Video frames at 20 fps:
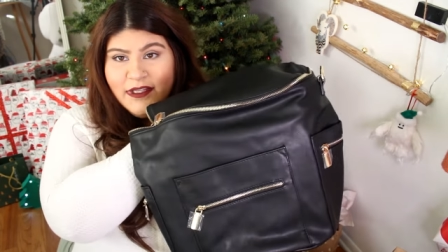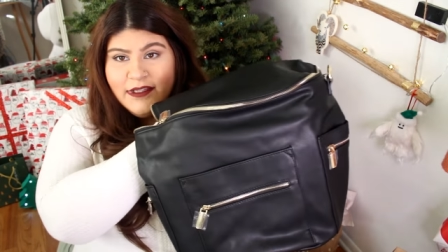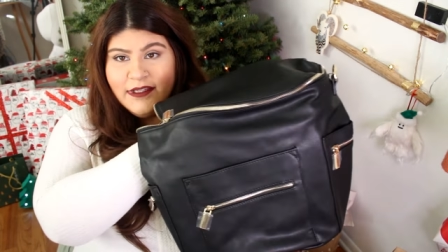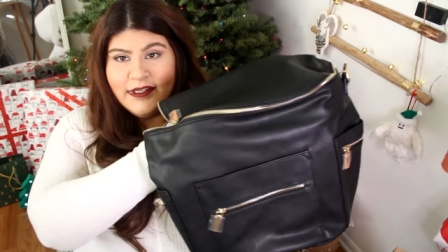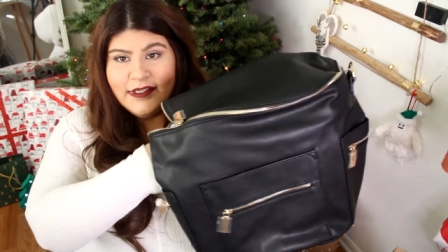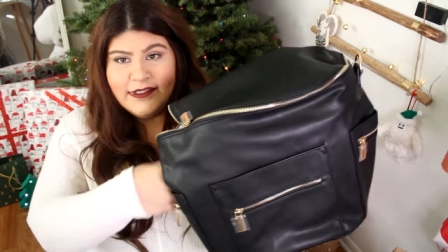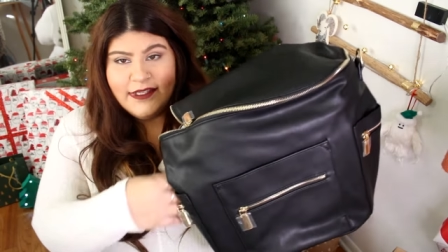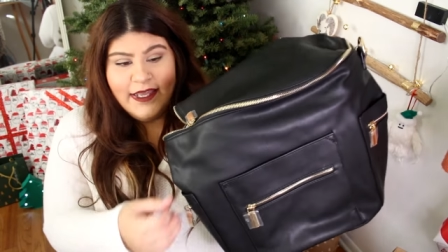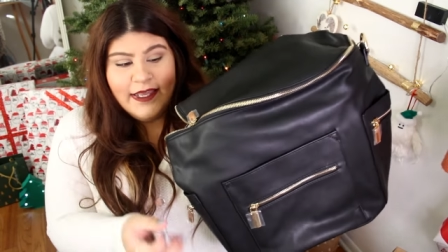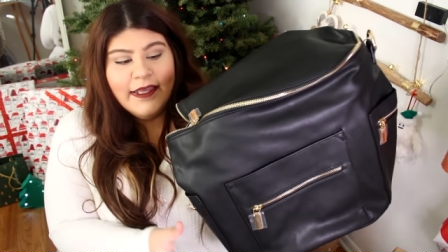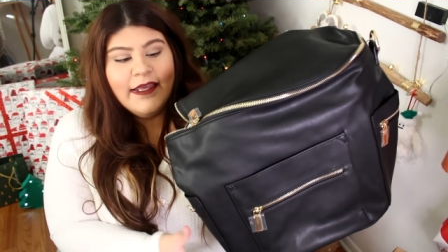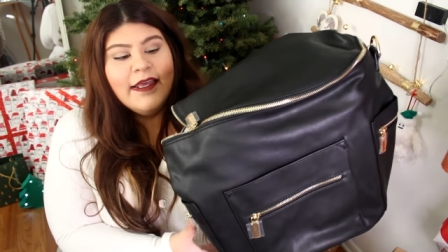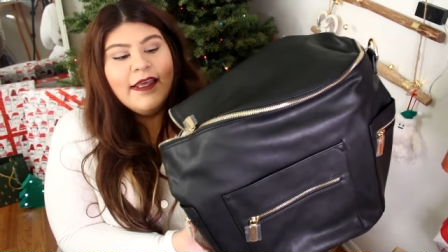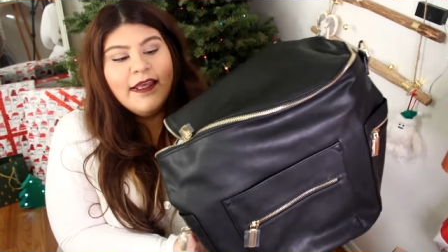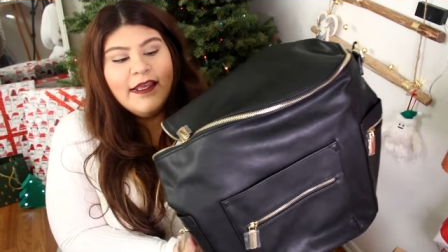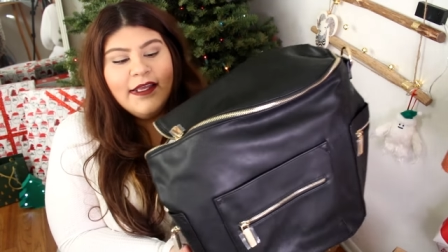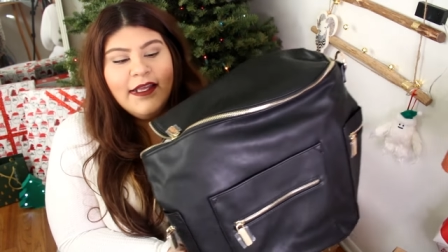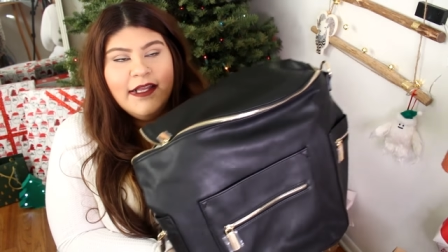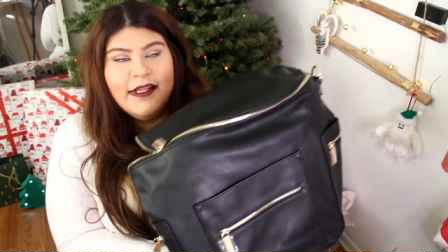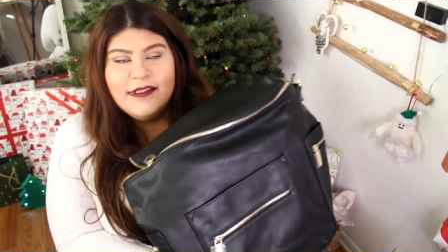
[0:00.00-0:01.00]
it looks like.
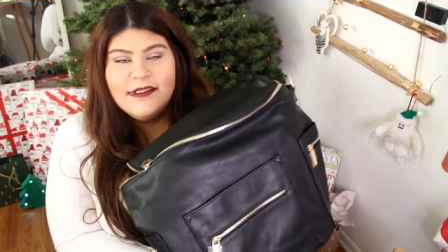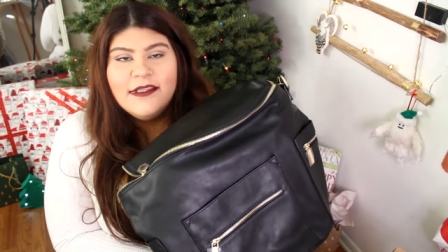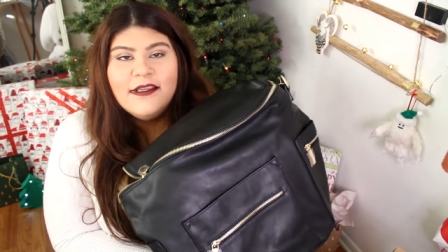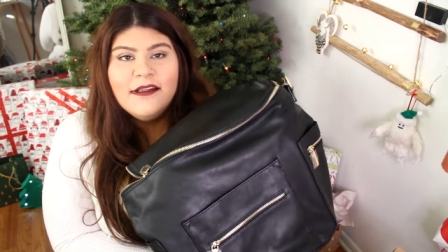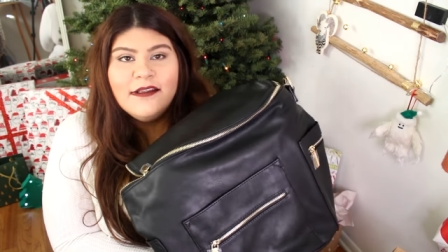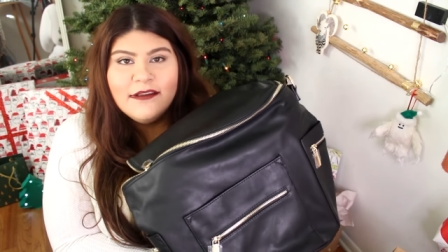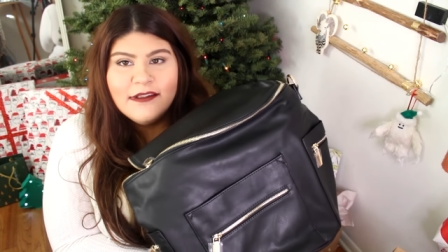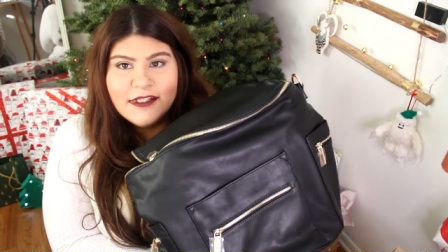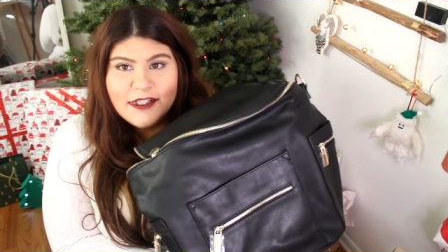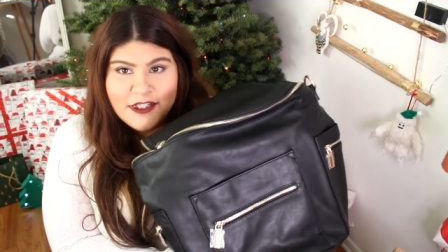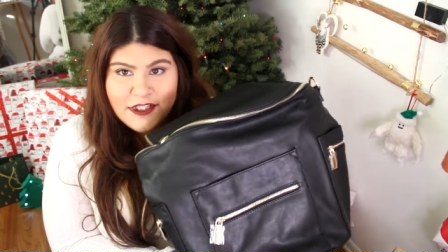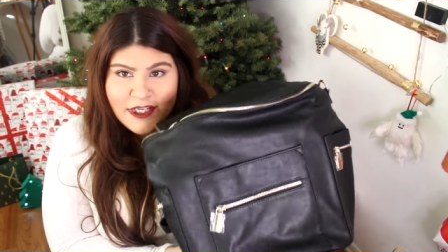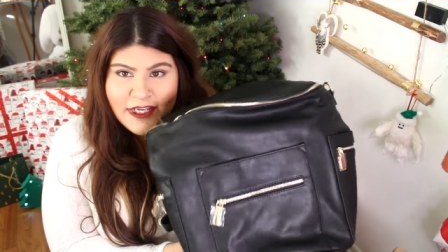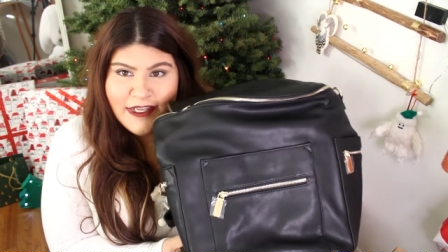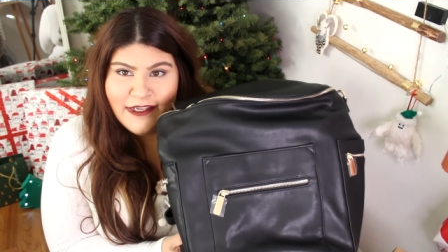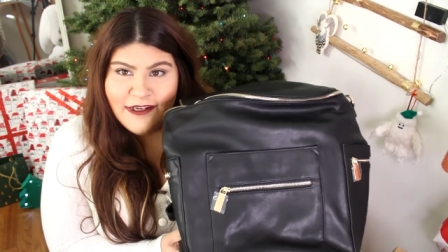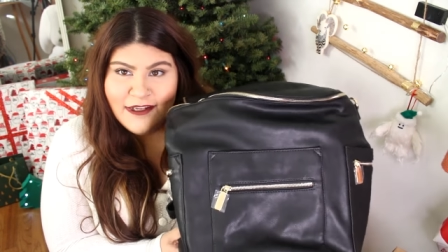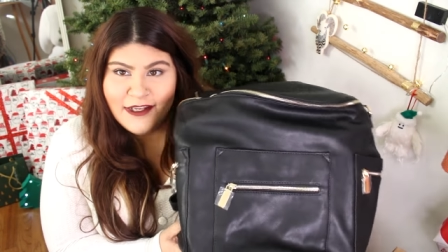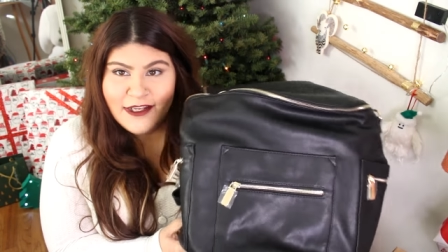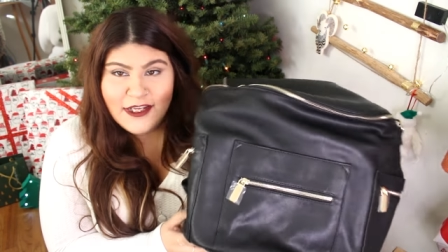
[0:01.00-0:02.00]
It's
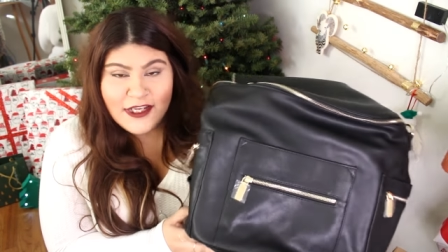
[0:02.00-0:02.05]
legit